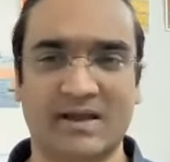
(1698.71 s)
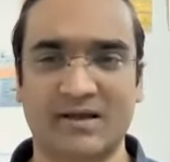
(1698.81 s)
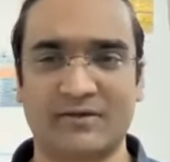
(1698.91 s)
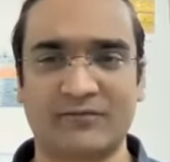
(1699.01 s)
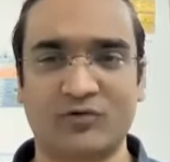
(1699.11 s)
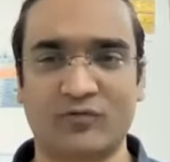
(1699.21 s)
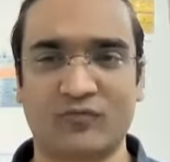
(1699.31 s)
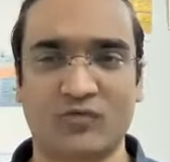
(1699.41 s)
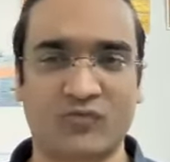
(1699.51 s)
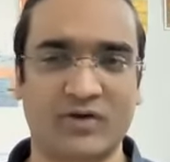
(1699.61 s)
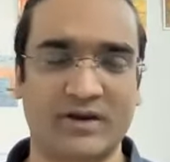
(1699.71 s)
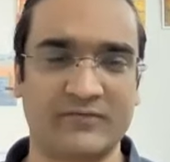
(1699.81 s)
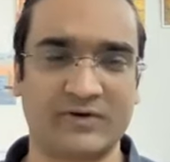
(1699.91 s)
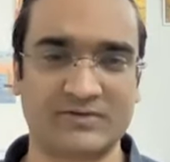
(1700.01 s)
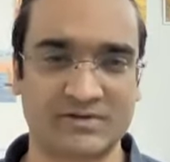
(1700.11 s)
anger, 4-4 for
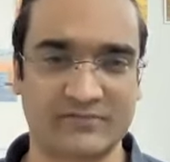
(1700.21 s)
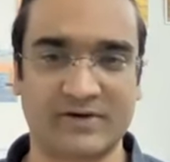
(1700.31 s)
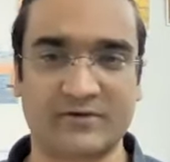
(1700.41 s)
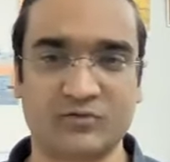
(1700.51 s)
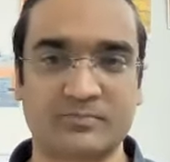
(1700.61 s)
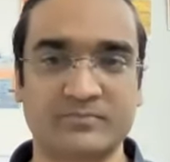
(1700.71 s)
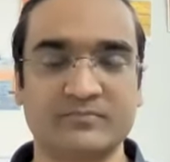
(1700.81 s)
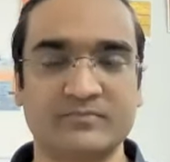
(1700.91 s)
grief, it is 3-5-2.